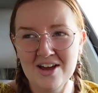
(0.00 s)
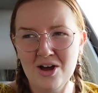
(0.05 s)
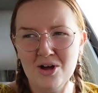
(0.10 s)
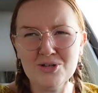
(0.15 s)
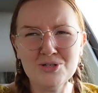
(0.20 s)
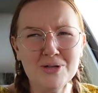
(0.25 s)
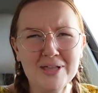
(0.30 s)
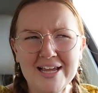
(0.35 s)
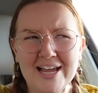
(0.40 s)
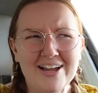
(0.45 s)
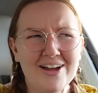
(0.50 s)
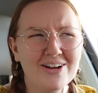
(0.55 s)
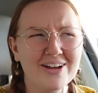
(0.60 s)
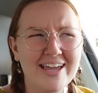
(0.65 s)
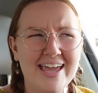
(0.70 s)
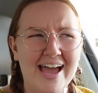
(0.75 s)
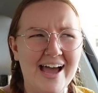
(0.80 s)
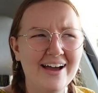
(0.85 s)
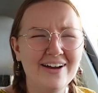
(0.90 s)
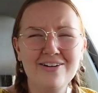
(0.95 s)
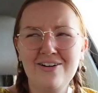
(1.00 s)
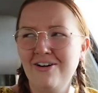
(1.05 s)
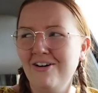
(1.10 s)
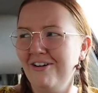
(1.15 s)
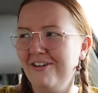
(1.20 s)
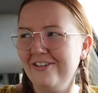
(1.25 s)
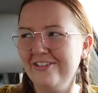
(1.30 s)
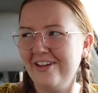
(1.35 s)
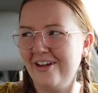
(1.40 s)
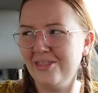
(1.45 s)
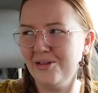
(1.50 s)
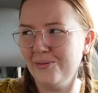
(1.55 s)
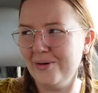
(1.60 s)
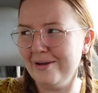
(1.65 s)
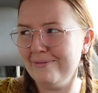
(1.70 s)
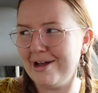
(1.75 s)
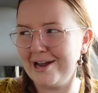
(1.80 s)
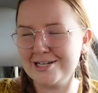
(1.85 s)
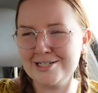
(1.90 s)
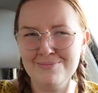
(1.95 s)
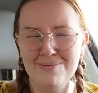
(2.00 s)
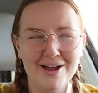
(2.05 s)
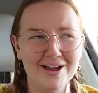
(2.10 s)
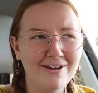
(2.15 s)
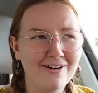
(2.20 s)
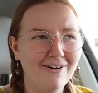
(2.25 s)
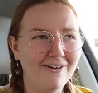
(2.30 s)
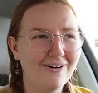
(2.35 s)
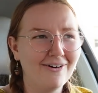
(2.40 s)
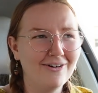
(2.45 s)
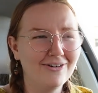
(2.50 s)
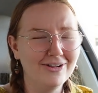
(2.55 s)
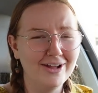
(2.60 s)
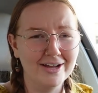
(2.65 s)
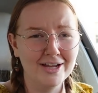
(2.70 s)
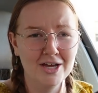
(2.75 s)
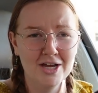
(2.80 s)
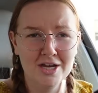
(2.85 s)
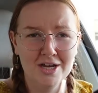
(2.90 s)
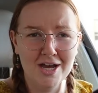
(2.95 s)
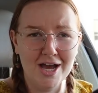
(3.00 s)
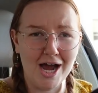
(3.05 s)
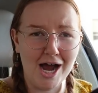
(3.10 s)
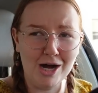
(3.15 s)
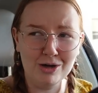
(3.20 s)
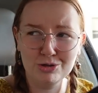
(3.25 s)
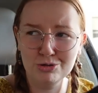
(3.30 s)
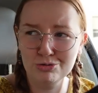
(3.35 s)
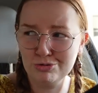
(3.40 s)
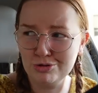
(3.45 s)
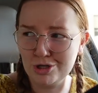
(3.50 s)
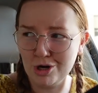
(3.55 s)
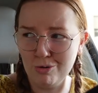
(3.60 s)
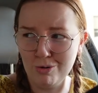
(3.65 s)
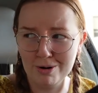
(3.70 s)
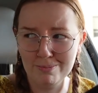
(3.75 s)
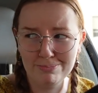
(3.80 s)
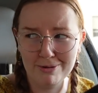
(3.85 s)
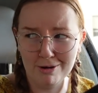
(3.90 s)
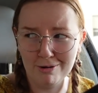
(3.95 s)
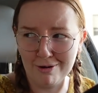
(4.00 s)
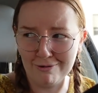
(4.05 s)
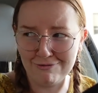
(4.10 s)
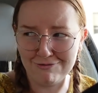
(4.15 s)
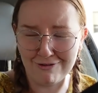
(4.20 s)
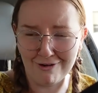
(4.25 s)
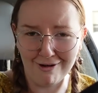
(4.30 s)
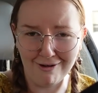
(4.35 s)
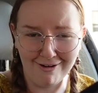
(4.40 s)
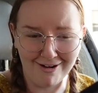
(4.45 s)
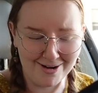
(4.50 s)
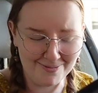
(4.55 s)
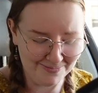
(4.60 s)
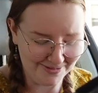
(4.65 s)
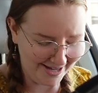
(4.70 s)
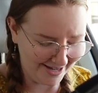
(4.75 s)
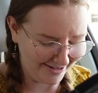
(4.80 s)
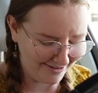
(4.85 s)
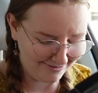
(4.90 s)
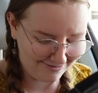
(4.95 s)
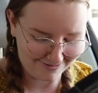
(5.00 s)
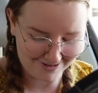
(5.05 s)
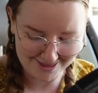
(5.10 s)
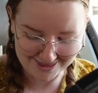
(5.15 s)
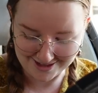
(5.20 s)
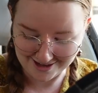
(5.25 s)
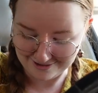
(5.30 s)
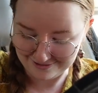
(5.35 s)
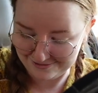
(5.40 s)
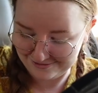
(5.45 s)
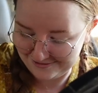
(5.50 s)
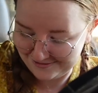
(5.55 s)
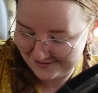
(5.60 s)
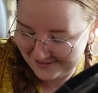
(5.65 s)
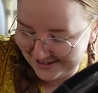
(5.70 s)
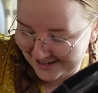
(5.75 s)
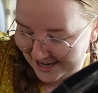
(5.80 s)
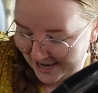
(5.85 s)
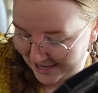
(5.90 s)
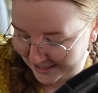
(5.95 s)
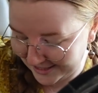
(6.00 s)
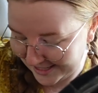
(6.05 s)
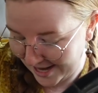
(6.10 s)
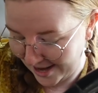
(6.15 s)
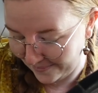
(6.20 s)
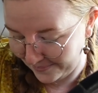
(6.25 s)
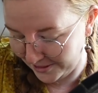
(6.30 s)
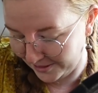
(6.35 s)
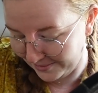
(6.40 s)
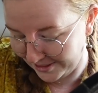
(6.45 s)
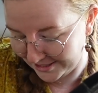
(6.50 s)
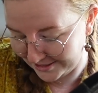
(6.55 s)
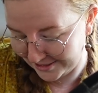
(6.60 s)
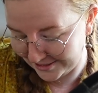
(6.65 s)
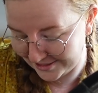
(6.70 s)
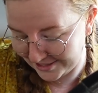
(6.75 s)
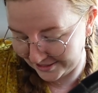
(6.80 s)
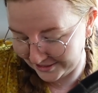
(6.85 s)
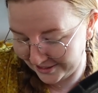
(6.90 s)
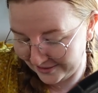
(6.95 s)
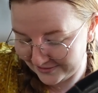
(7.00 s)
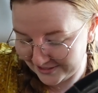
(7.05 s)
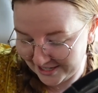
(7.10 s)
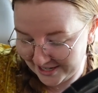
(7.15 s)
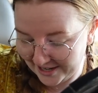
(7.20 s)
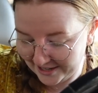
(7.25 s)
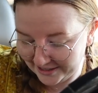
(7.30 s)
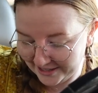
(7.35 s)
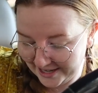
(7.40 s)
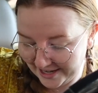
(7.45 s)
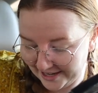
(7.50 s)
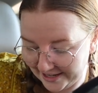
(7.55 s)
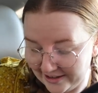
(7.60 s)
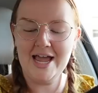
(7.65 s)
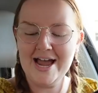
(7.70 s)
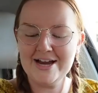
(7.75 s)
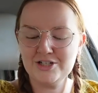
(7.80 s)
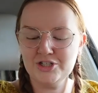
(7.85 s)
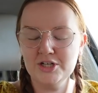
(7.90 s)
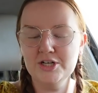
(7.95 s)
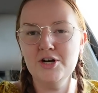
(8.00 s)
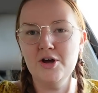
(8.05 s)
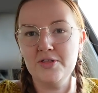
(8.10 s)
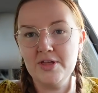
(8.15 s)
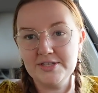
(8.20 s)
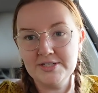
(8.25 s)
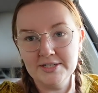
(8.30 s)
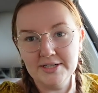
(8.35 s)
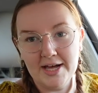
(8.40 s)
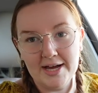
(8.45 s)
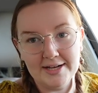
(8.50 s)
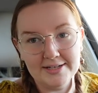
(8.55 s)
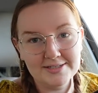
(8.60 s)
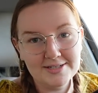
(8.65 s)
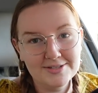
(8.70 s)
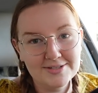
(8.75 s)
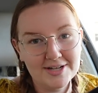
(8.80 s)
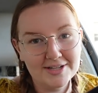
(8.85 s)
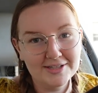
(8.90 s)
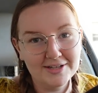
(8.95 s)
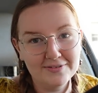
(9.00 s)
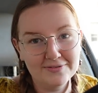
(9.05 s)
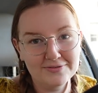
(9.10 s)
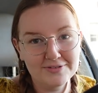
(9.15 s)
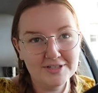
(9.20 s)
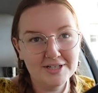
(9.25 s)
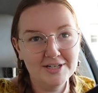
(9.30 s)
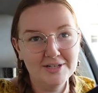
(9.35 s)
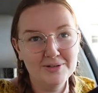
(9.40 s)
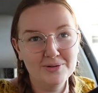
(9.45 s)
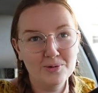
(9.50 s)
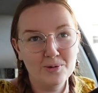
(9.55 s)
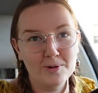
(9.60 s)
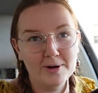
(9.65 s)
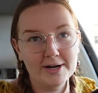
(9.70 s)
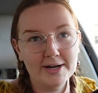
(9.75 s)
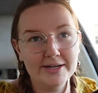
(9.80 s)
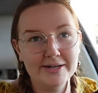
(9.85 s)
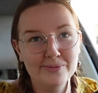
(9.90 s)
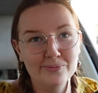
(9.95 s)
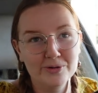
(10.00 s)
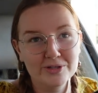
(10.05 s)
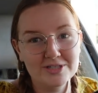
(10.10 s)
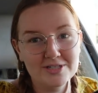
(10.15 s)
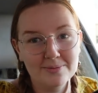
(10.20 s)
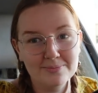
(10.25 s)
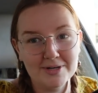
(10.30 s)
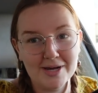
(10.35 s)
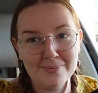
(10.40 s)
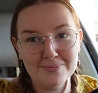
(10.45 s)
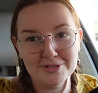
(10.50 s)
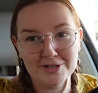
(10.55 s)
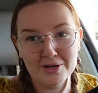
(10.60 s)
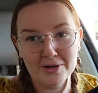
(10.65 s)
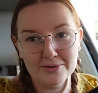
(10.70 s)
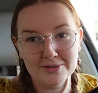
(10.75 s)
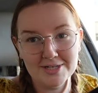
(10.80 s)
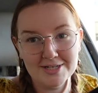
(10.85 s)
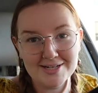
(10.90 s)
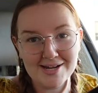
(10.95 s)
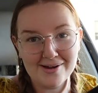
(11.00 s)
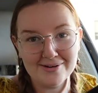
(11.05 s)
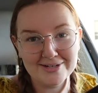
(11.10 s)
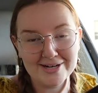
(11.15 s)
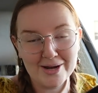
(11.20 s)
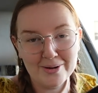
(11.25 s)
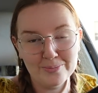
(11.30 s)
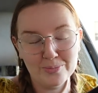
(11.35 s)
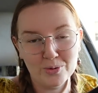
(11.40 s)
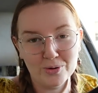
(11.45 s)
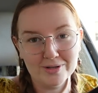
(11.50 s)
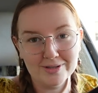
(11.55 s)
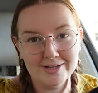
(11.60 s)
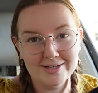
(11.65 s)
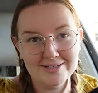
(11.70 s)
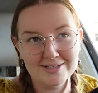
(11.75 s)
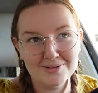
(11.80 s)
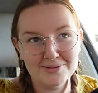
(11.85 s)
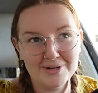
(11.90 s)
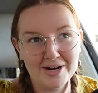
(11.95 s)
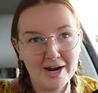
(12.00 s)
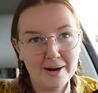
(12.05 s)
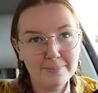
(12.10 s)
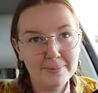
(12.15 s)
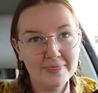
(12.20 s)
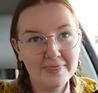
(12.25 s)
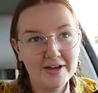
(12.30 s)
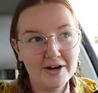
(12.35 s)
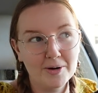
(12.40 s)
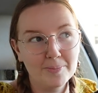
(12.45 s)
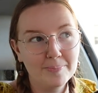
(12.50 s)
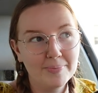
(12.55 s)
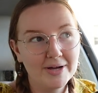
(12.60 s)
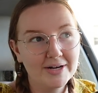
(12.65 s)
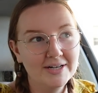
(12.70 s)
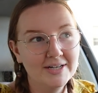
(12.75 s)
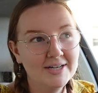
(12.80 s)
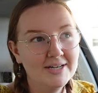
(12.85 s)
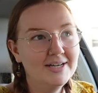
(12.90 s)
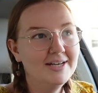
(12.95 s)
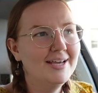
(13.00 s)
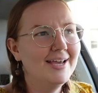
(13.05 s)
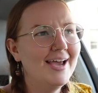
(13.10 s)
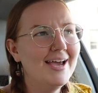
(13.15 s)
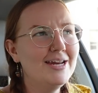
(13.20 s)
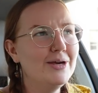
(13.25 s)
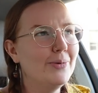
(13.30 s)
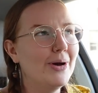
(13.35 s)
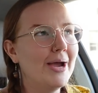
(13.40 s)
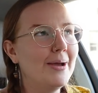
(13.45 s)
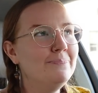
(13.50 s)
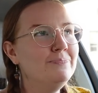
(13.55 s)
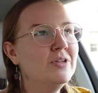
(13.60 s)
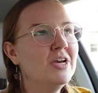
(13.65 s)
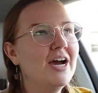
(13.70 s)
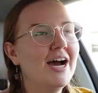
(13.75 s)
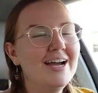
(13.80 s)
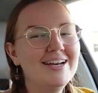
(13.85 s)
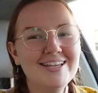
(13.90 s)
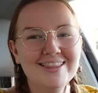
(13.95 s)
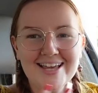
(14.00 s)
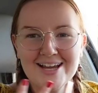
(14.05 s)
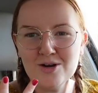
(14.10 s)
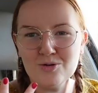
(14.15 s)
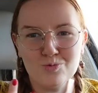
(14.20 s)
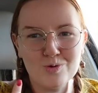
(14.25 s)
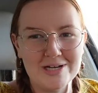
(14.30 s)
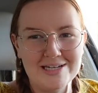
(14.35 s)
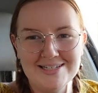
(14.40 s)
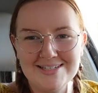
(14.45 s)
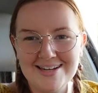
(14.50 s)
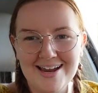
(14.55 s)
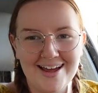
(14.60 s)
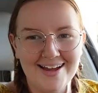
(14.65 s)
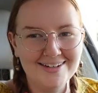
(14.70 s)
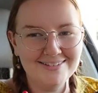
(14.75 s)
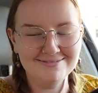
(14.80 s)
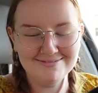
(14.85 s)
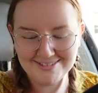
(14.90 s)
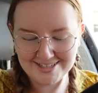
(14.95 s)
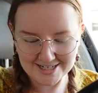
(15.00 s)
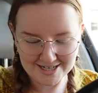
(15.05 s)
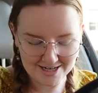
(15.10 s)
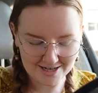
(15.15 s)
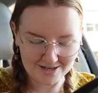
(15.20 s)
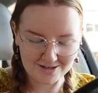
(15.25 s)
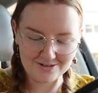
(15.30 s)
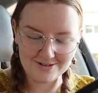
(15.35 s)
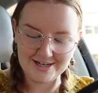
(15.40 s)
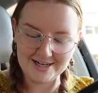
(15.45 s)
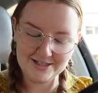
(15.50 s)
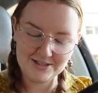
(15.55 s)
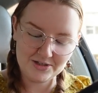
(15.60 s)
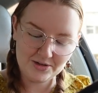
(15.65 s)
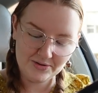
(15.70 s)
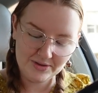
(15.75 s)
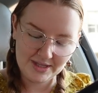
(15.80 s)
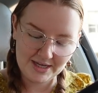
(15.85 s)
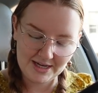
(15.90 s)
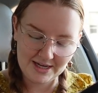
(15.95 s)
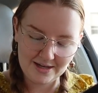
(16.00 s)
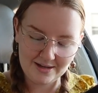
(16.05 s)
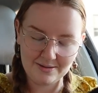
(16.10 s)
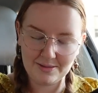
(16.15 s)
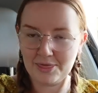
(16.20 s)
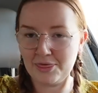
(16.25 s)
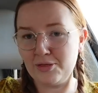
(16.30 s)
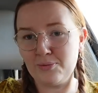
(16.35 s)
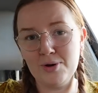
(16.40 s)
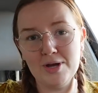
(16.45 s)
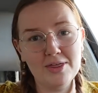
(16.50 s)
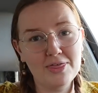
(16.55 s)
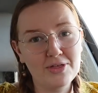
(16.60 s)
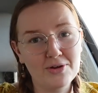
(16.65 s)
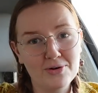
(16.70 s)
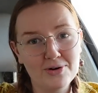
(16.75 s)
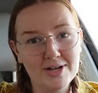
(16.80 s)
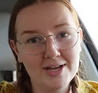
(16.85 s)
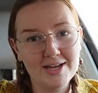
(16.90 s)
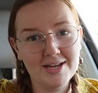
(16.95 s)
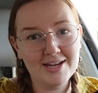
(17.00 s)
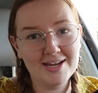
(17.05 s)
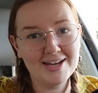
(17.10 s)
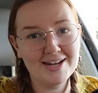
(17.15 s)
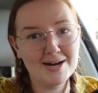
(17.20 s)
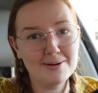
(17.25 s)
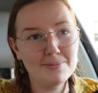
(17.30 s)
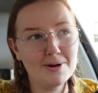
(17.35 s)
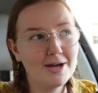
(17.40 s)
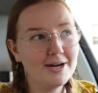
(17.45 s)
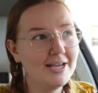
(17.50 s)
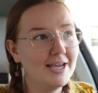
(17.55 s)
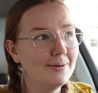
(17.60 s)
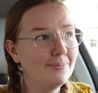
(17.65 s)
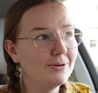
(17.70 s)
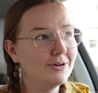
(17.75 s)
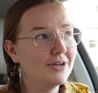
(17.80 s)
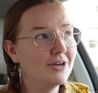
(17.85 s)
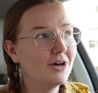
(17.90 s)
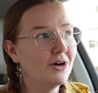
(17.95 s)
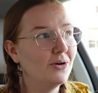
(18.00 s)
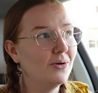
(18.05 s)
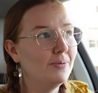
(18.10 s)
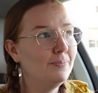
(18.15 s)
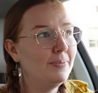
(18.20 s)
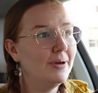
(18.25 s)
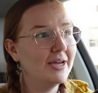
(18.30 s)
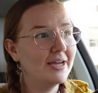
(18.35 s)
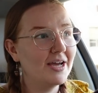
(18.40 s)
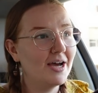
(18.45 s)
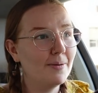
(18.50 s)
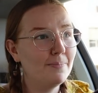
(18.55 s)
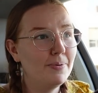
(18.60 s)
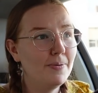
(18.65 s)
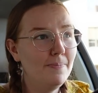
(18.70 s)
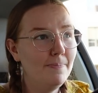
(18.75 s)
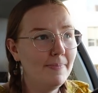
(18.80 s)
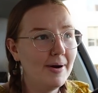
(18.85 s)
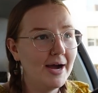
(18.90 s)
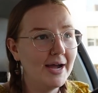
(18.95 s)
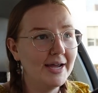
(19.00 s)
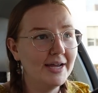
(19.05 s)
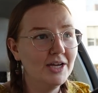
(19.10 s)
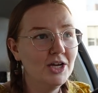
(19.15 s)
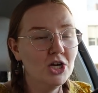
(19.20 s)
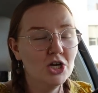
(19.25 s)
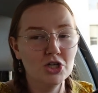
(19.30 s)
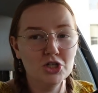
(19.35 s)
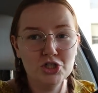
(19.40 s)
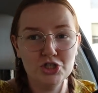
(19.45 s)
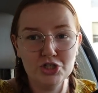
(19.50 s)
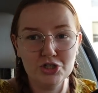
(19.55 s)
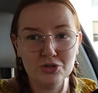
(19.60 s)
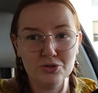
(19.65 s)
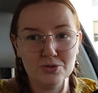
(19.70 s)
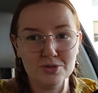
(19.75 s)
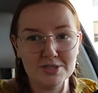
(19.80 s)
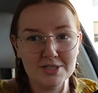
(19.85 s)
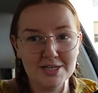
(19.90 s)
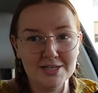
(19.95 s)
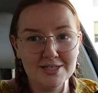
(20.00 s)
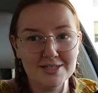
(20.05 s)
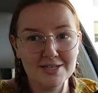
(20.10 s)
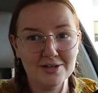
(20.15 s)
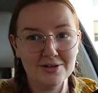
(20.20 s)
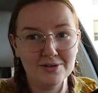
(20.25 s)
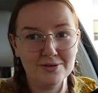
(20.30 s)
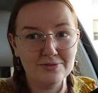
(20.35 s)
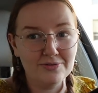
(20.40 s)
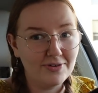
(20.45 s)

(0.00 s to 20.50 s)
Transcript: Also, like, I got catcalled on the way back to my car, like, how you doing, beautiful? I'm like, what the hasn't happened to me since I lived in LA. Actually, no, that's a lie. Since I lived in Oregon and would sometimes go to downtown Portland, it would happen there. But anyway, I need like a reset. You know, it's only 3.30 and I'm not able to go and pick up my shoes until